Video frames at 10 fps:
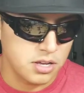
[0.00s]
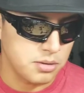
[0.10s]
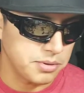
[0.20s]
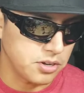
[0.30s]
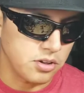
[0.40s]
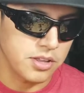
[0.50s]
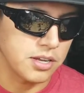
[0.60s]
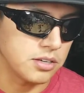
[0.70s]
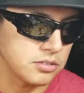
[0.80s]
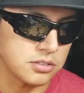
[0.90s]
I mean, all
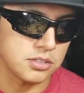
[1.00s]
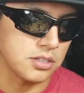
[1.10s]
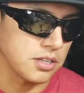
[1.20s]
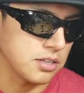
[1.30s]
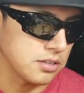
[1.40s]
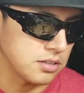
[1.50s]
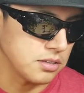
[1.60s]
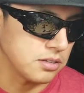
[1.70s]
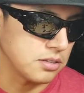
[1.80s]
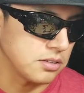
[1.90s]
that goes into
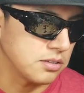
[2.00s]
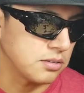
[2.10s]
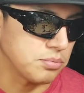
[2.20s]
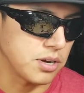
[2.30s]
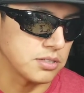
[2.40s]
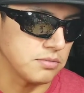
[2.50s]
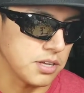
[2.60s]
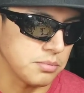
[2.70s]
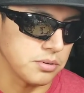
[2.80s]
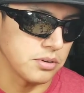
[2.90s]
the price of
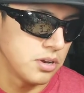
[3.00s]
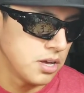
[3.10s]
labor.